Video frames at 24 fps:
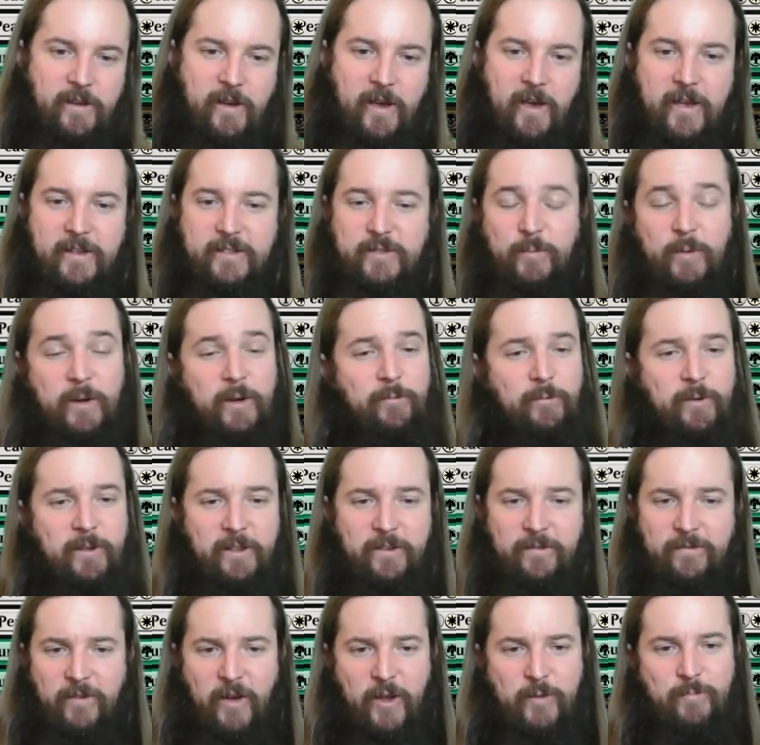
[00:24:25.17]
It's been a really
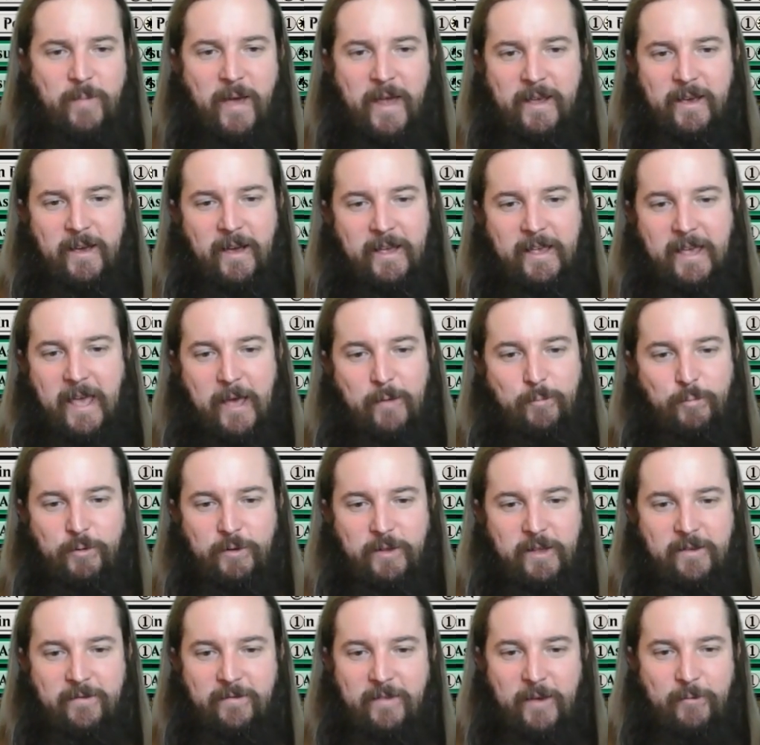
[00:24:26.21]
fun meta. I can't
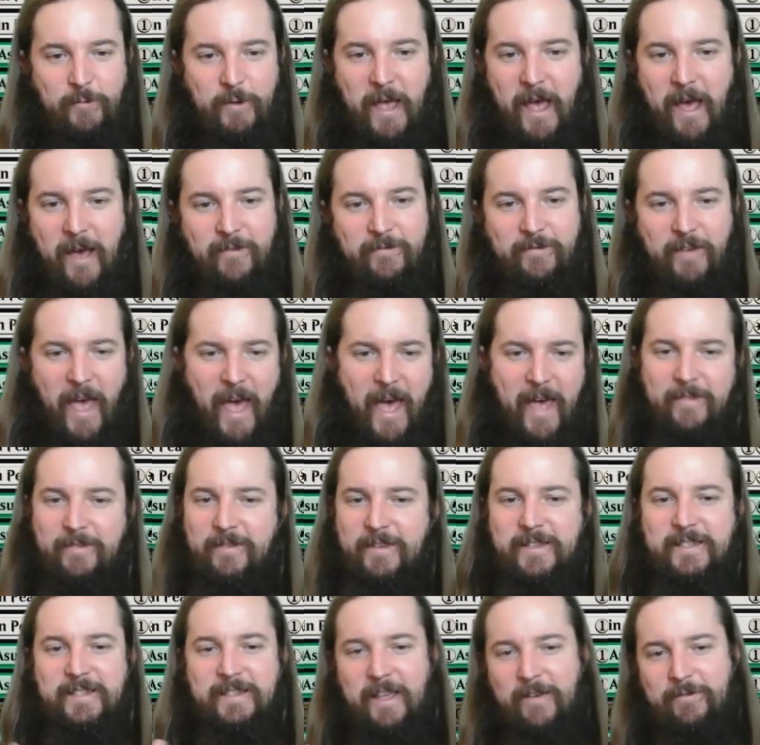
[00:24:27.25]
believe that we have had
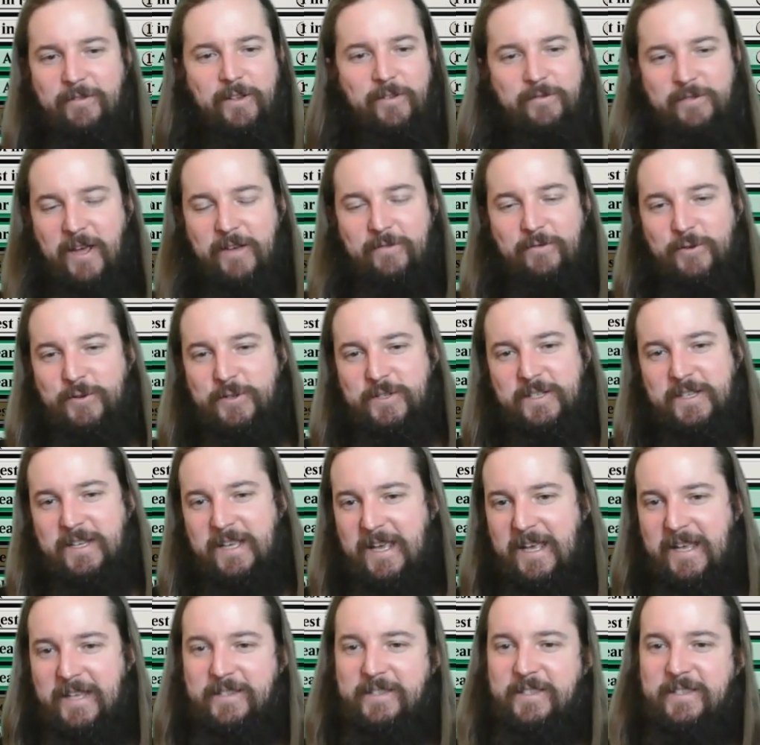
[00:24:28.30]
this level of
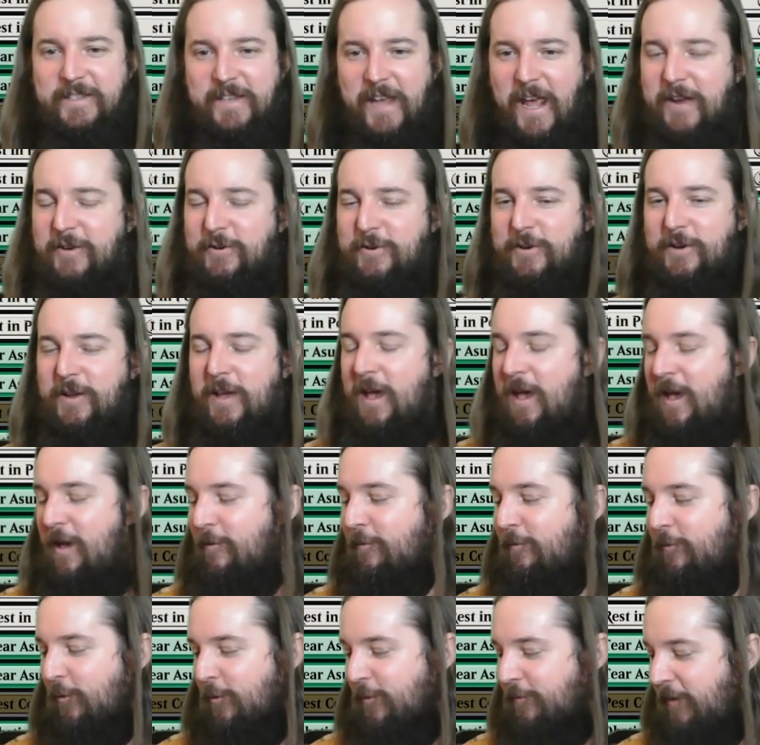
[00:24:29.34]
diversity in Standard
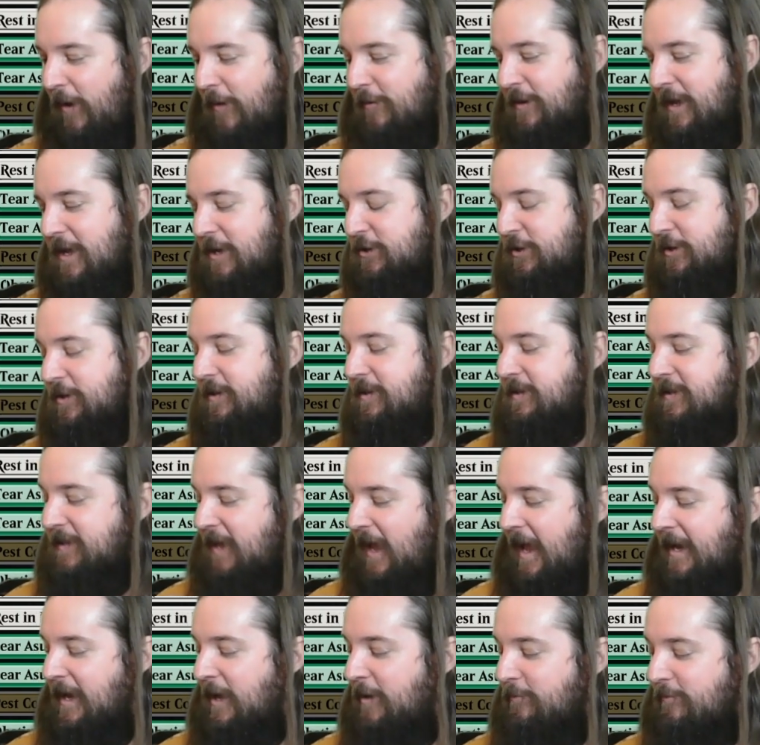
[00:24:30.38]
for Foundations,
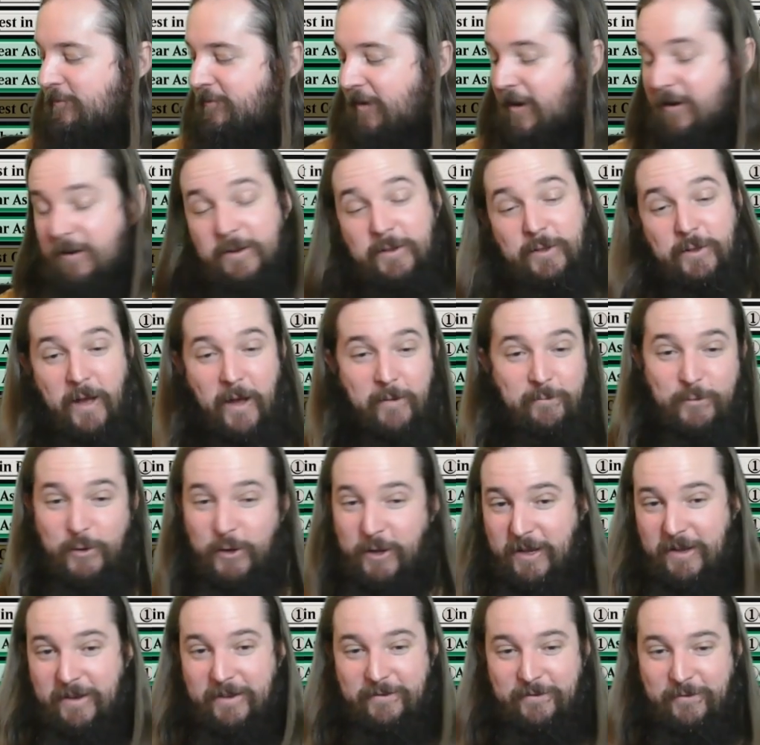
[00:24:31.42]
and I'm
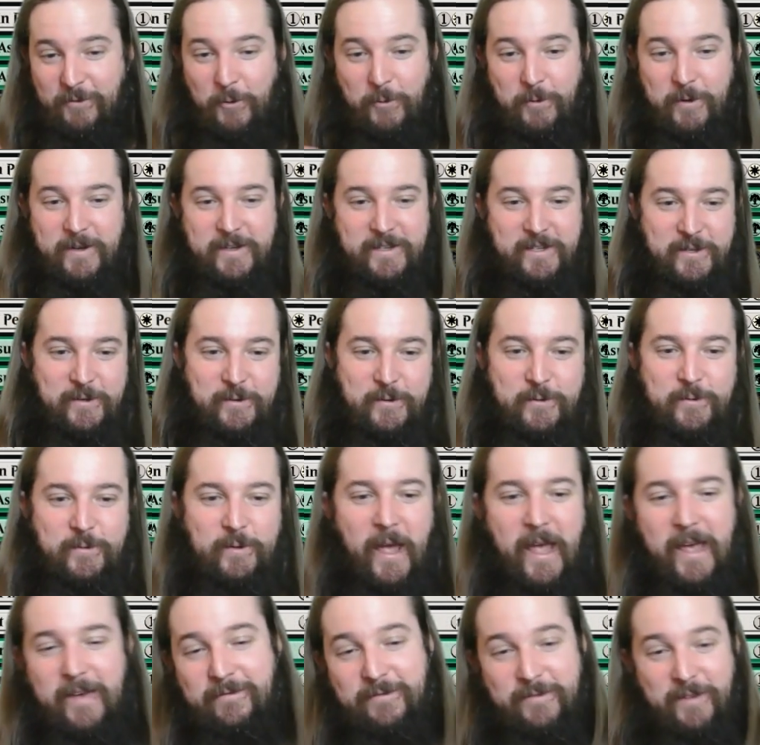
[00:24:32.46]
looking forward to
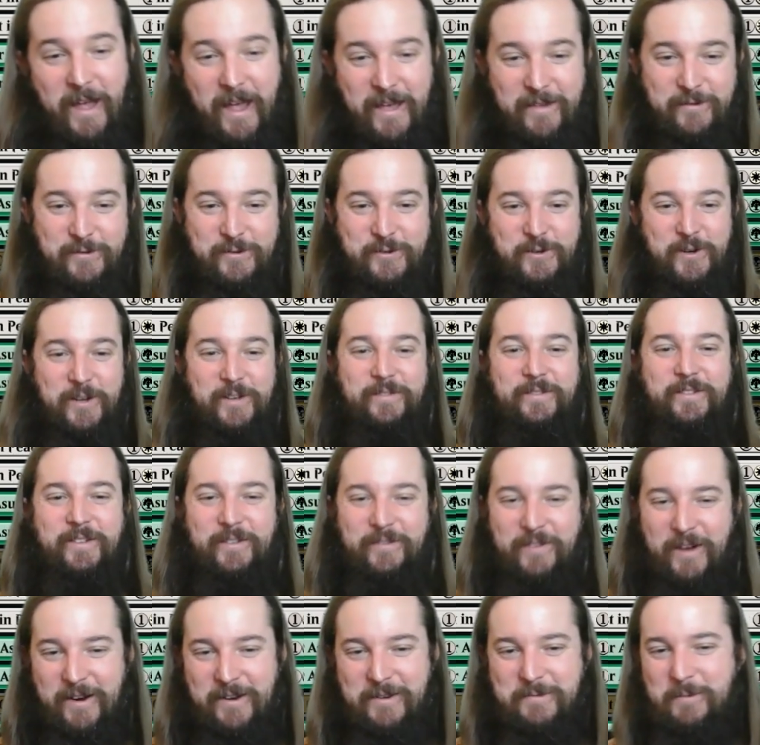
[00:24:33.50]
Aether Drift
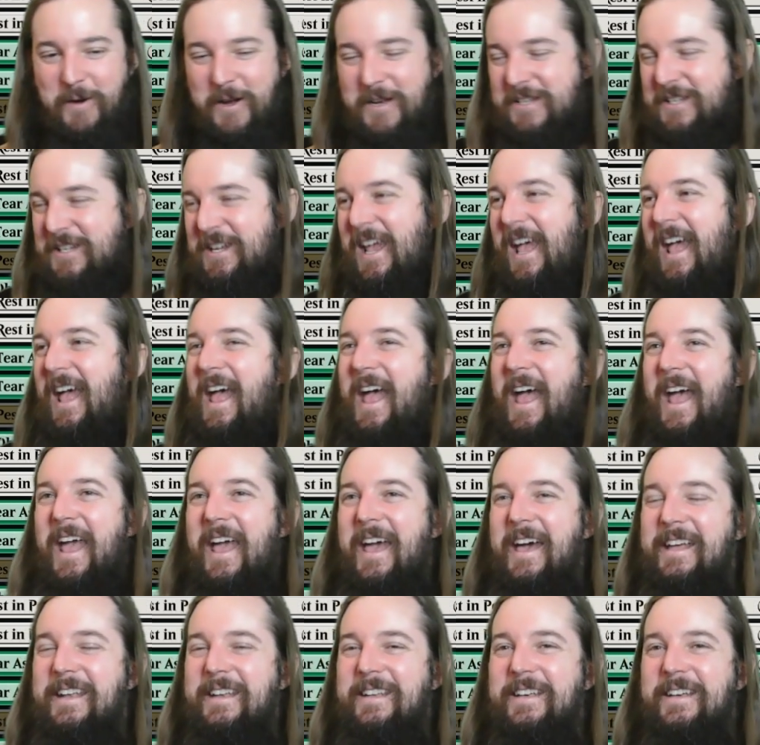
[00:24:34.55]
very much,
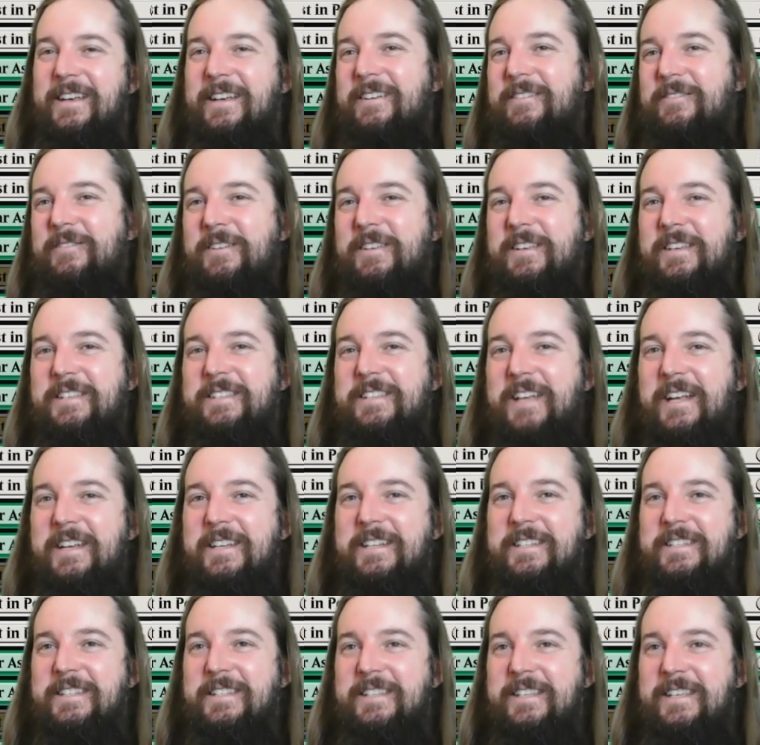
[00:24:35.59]
and really
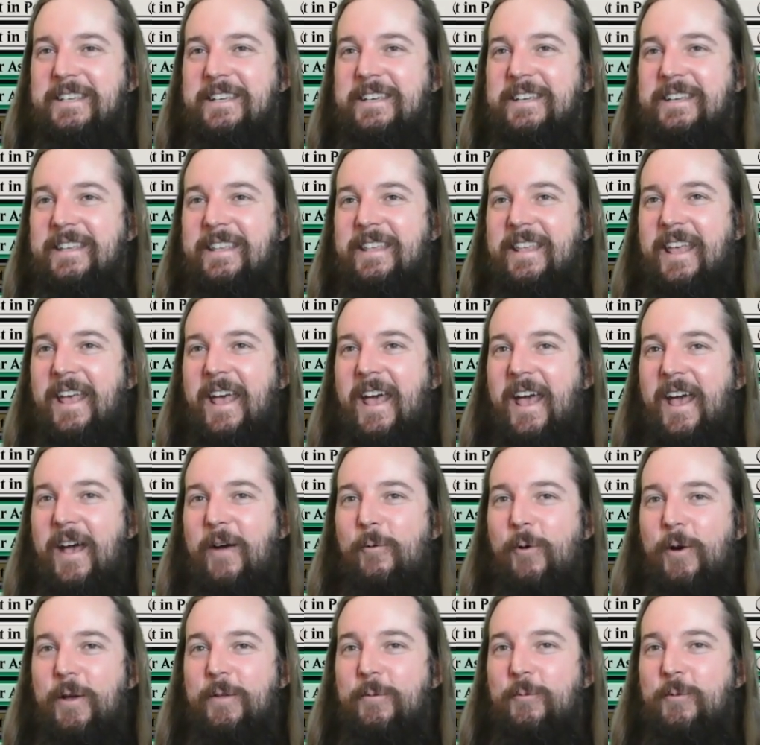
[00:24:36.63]
excited to see
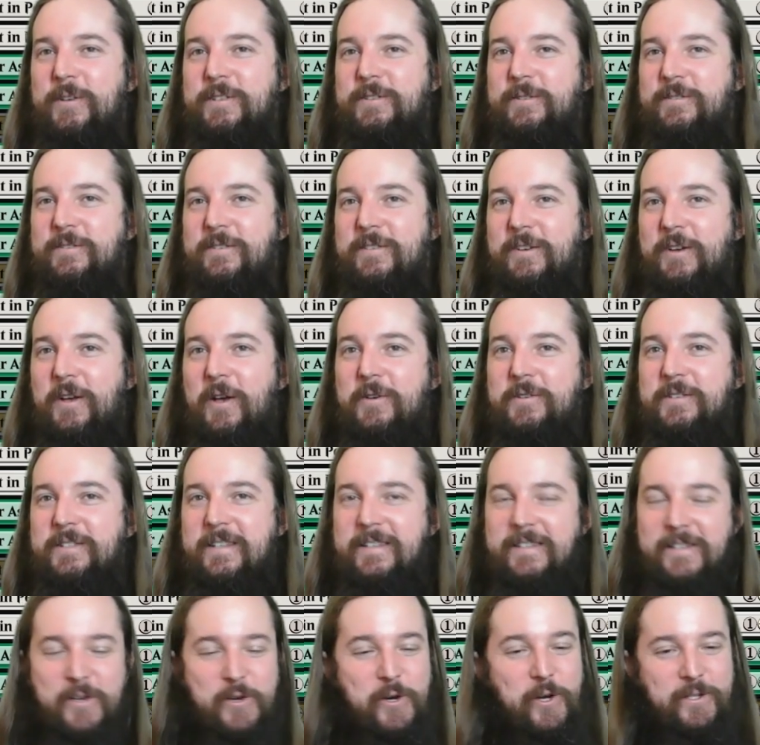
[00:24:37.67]
what Wizards of the Coast
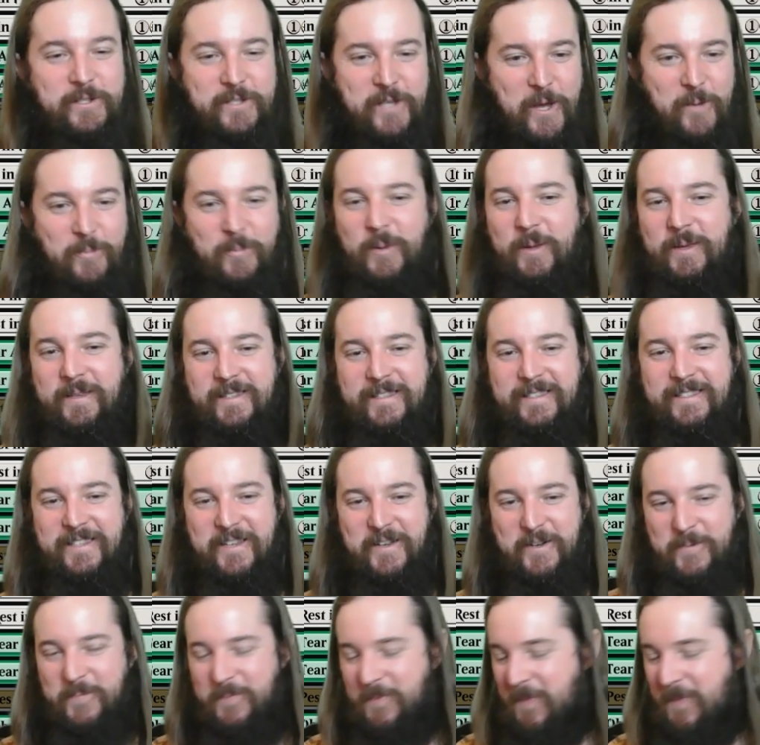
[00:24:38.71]
has cooked up. So